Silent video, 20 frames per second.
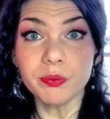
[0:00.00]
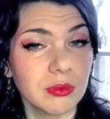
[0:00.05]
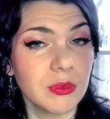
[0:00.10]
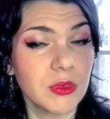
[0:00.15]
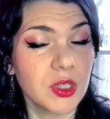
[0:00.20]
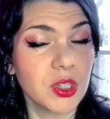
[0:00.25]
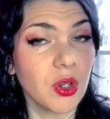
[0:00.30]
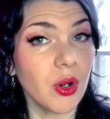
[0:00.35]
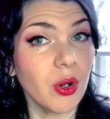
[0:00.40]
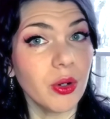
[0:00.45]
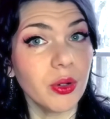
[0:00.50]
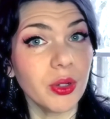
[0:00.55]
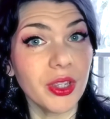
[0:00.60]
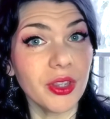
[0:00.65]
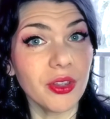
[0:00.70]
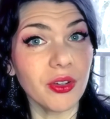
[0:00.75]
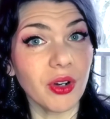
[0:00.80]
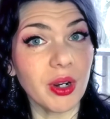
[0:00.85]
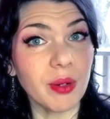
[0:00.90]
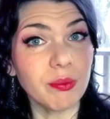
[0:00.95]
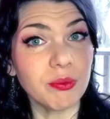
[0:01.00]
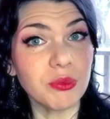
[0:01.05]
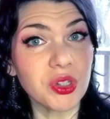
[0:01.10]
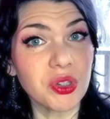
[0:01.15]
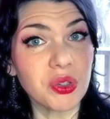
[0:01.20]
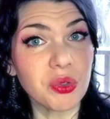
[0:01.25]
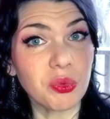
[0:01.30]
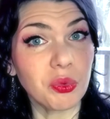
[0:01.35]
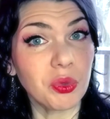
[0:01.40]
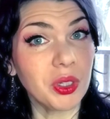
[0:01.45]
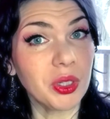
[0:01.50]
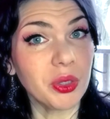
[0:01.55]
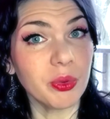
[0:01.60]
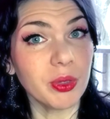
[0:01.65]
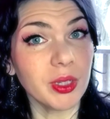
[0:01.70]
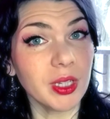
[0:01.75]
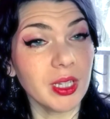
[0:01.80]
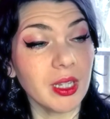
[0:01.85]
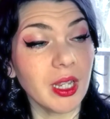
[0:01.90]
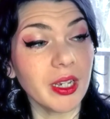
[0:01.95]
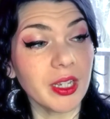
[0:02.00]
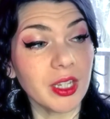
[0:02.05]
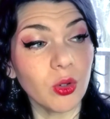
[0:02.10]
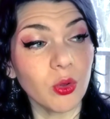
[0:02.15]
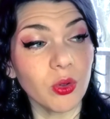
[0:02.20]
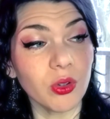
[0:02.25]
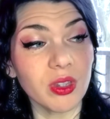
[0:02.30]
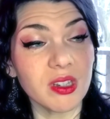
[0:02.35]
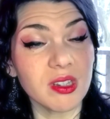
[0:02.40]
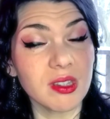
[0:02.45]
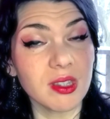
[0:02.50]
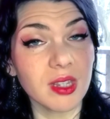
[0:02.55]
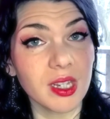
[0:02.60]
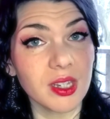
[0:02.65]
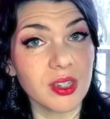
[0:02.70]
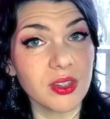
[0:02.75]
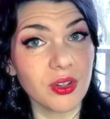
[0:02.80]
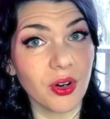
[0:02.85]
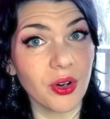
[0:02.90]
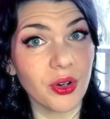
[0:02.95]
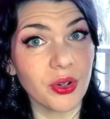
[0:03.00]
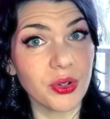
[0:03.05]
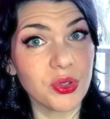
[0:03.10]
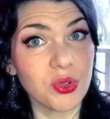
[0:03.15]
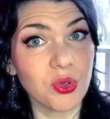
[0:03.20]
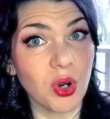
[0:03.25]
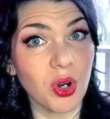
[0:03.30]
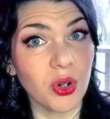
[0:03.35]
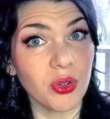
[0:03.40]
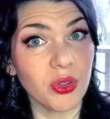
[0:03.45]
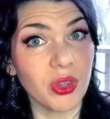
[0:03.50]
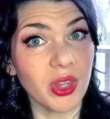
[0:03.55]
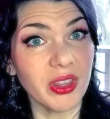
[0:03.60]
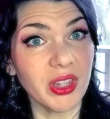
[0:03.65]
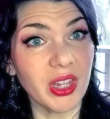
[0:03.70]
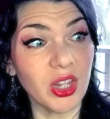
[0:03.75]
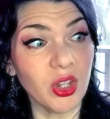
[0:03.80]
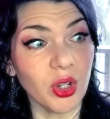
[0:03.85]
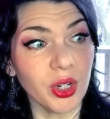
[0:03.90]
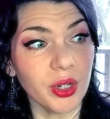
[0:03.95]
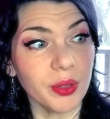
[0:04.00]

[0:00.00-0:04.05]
So either I'm just really, really lucky or these things are stronger than they look.